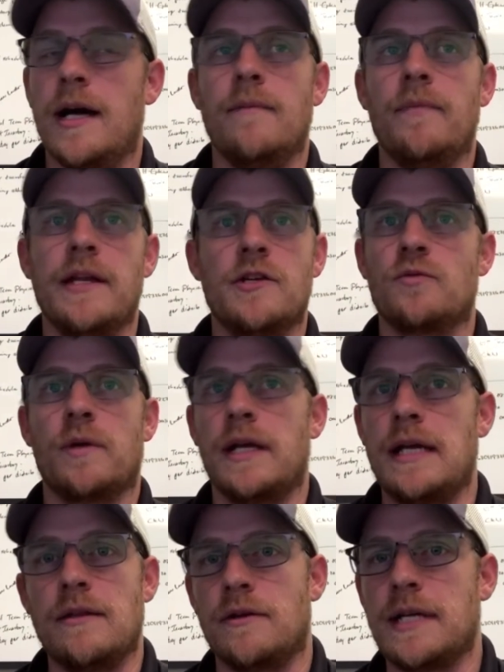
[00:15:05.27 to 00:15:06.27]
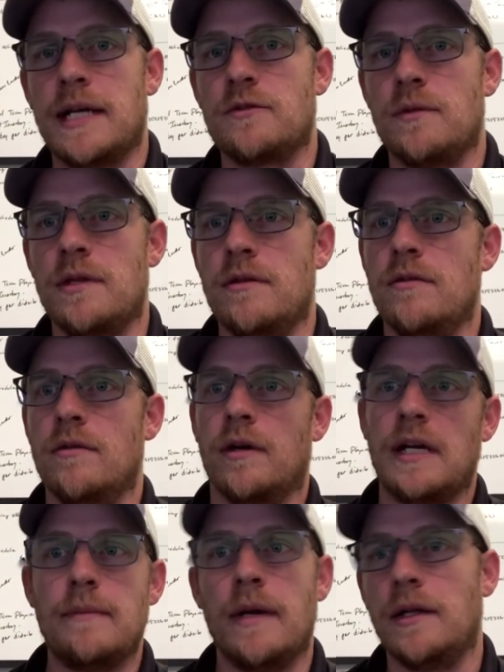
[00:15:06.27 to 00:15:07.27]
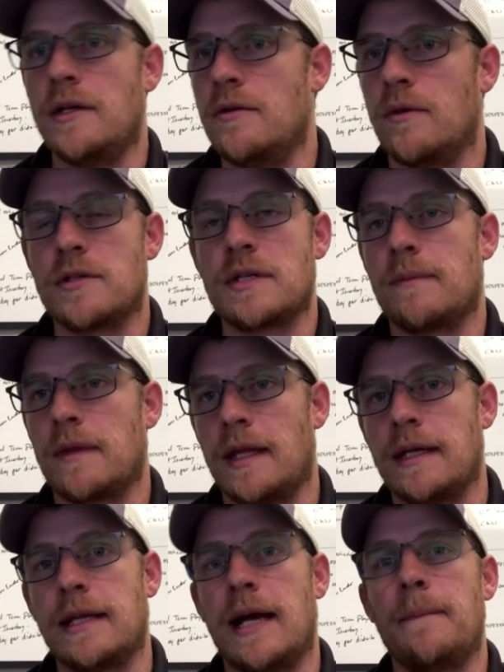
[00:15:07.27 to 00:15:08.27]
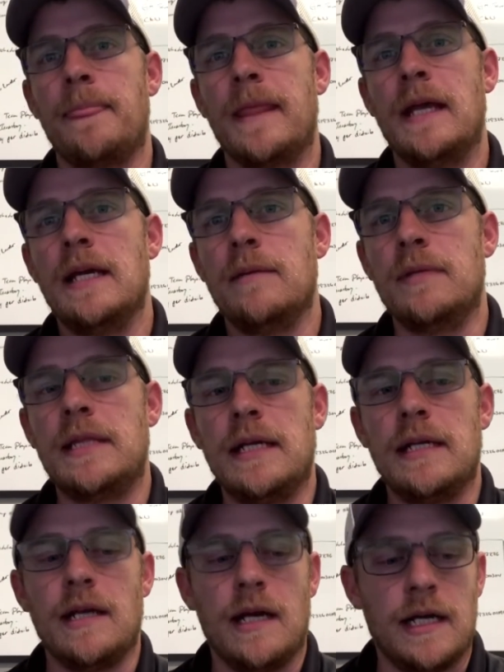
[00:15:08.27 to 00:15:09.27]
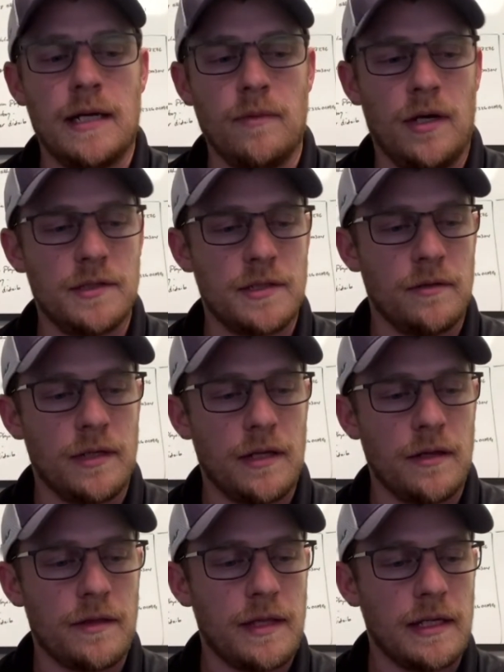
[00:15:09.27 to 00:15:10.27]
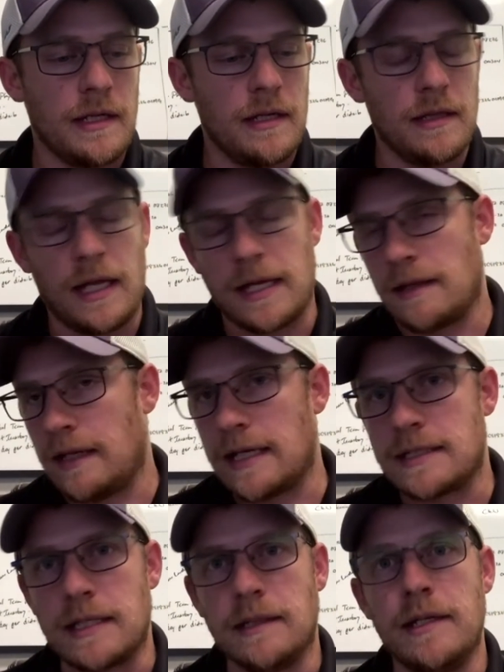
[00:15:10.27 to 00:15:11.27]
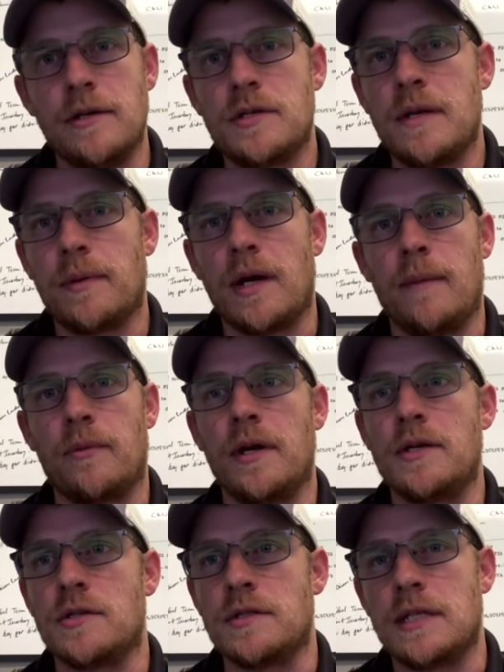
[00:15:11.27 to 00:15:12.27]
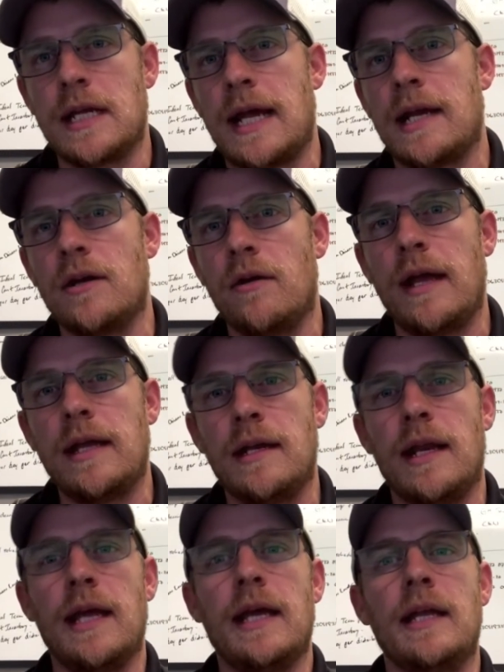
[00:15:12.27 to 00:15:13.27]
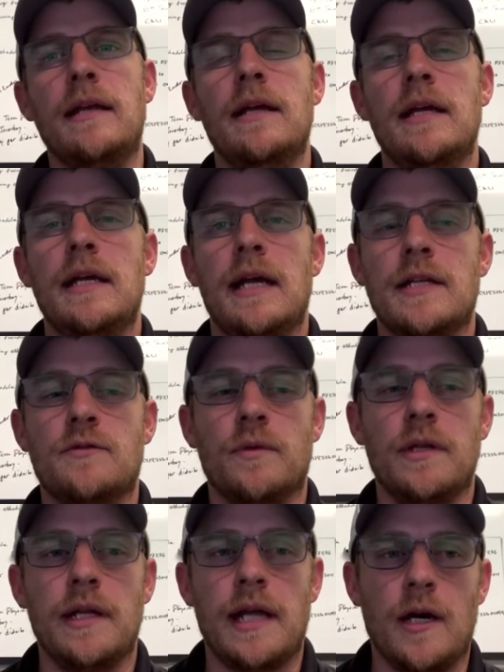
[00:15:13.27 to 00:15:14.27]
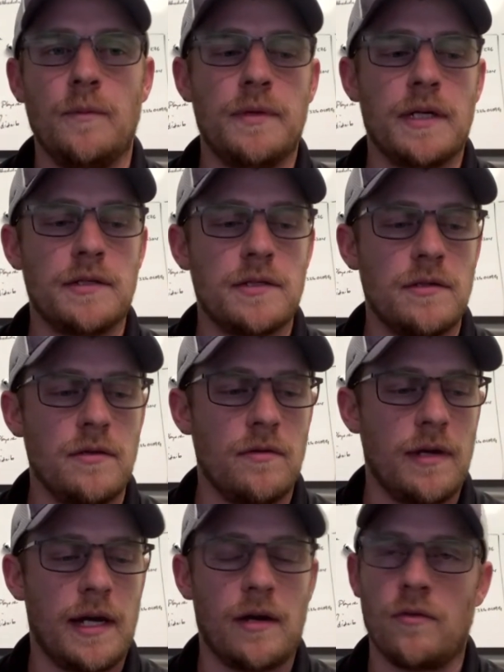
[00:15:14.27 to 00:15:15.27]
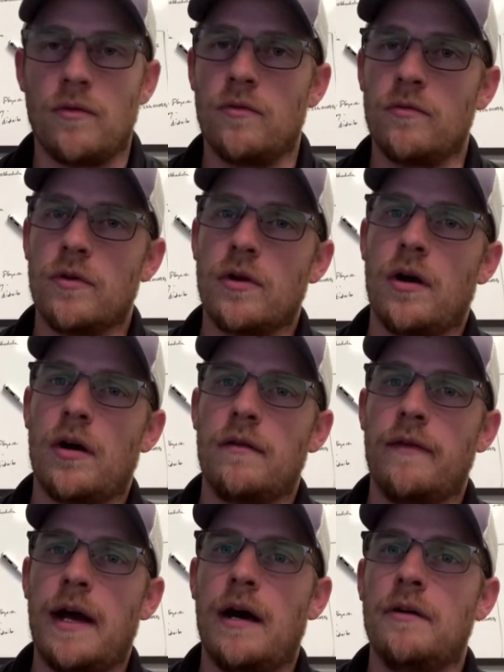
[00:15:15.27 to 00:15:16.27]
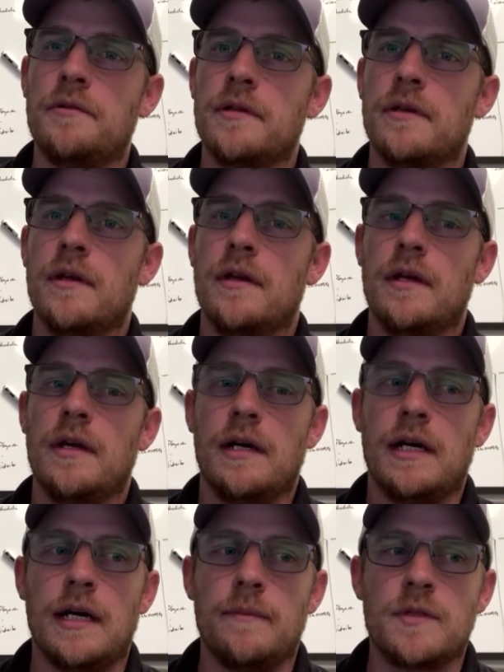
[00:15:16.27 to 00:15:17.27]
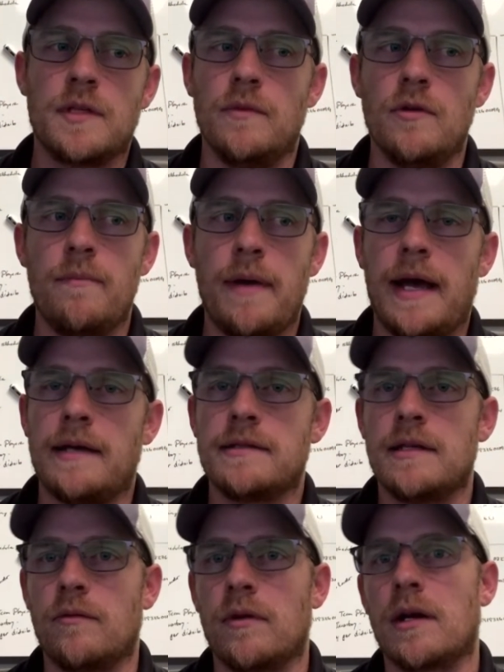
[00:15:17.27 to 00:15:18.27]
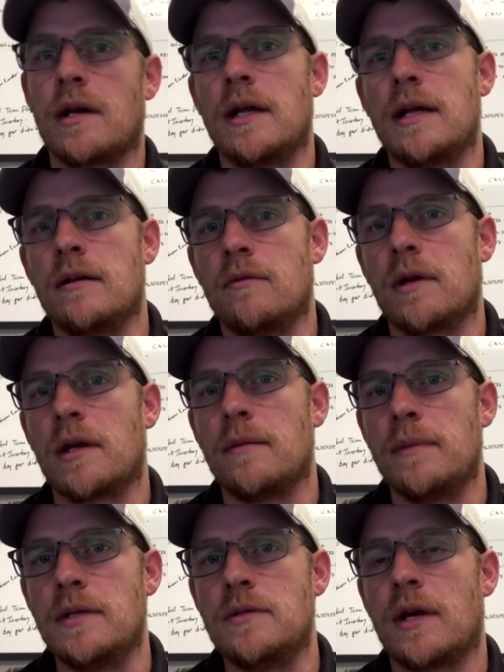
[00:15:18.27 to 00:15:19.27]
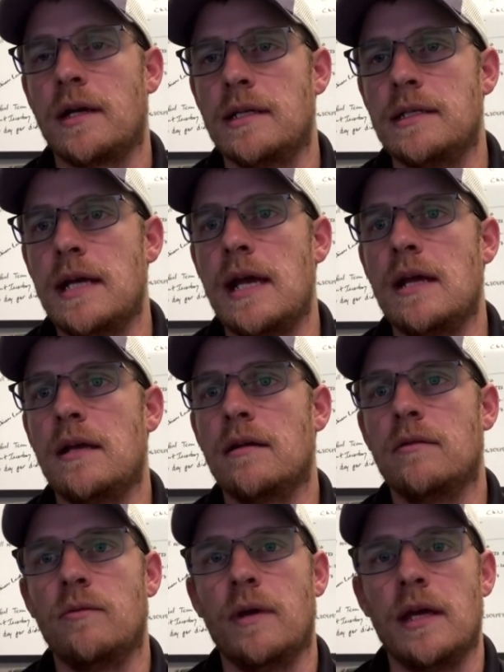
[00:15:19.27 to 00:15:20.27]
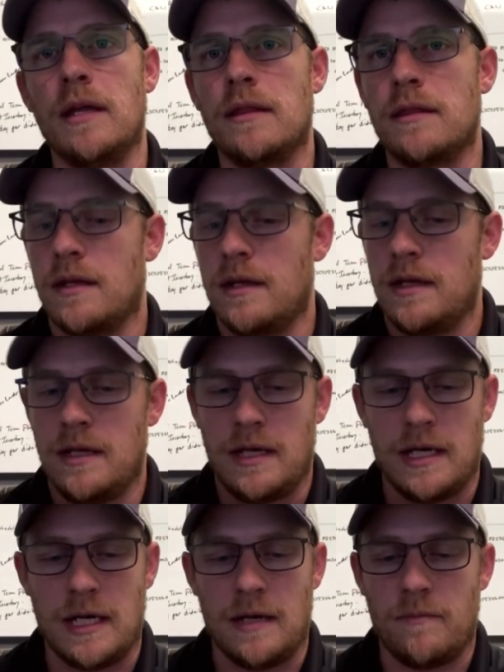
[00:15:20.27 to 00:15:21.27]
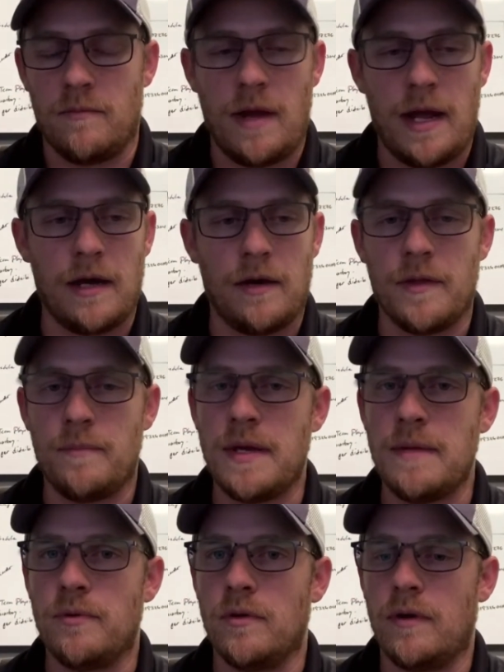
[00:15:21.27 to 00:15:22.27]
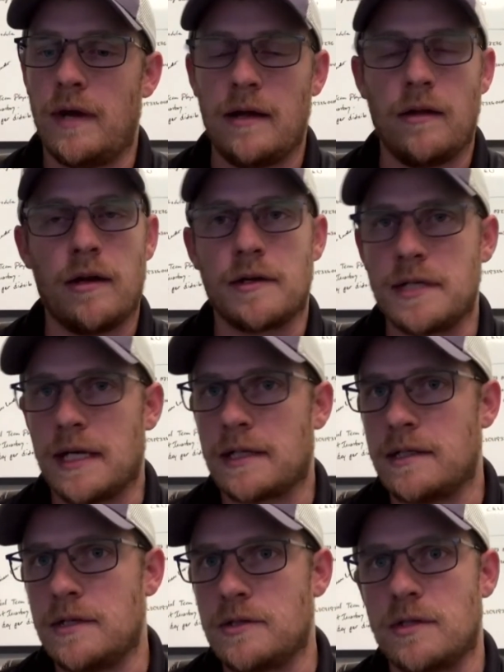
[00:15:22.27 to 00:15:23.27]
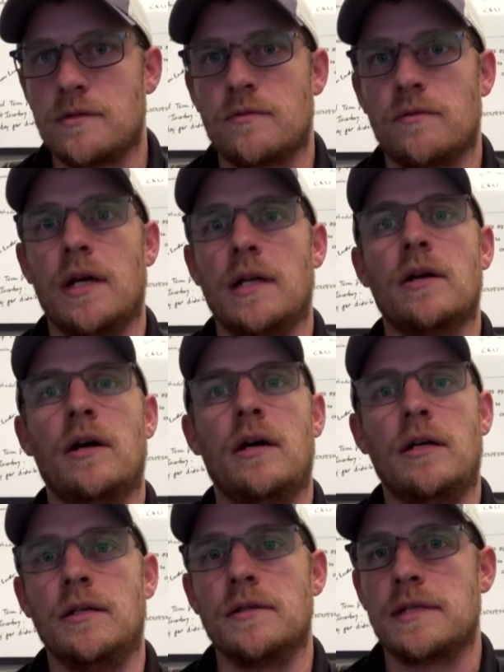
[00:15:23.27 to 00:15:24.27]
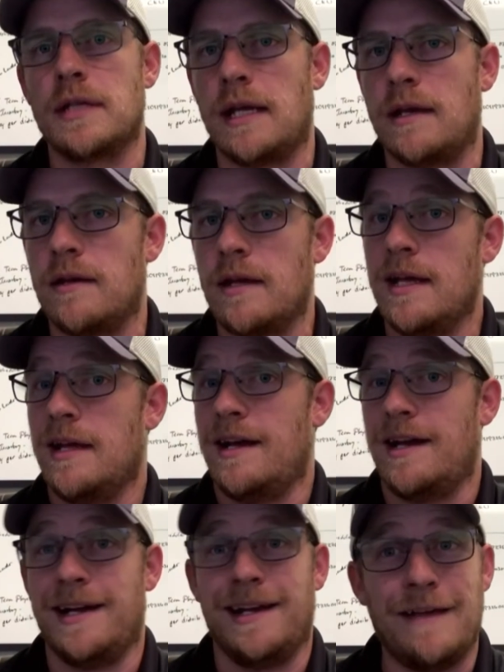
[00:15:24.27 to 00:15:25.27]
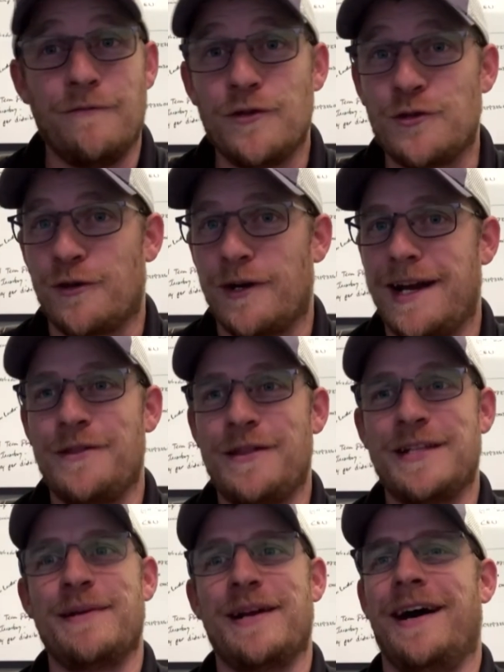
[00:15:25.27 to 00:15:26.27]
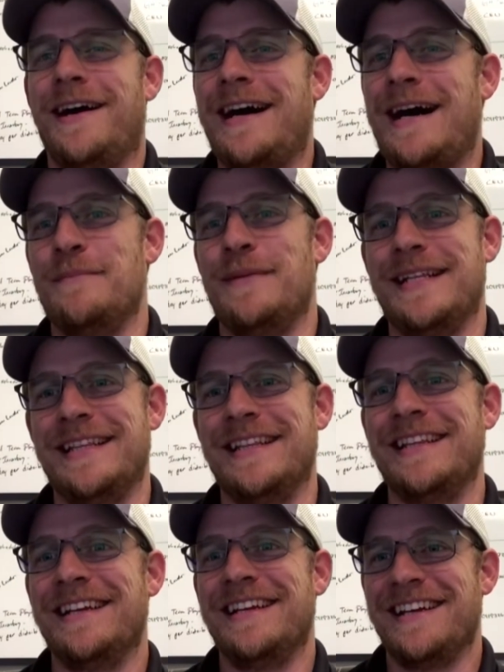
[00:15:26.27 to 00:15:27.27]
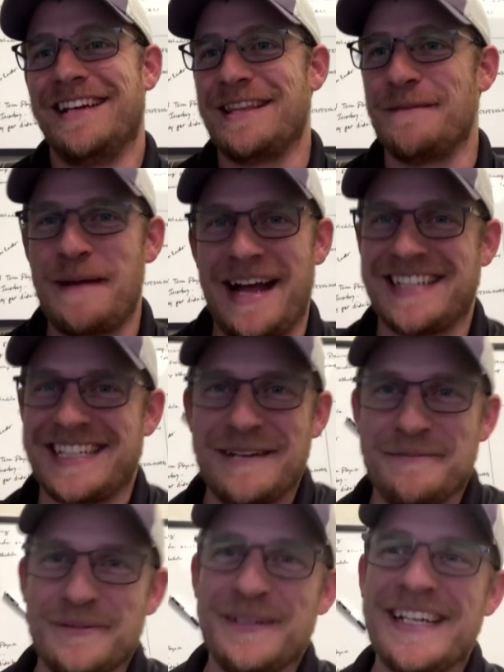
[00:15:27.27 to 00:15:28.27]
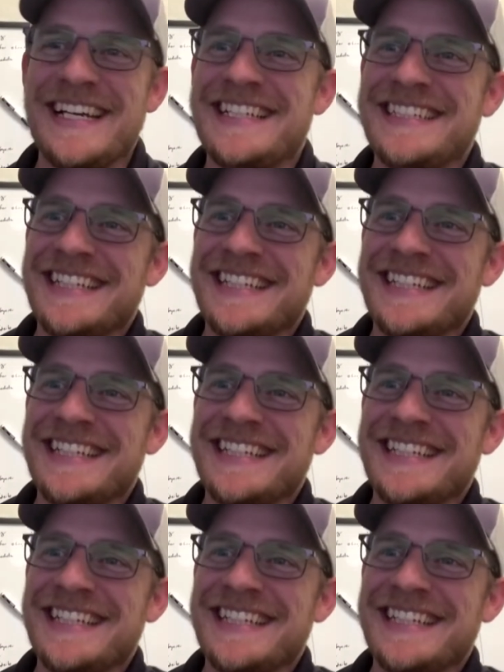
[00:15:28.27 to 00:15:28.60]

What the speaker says: They just want to either text with you or email you or something like that. But then also another thing, like I said, leadership and operations, they kind of go hand in hand. It's really helped us to kind of carve out some new paths that we're gonna be trying to take with how our technicians run calls and inventory. I know that's been a hot button the past couple weeks.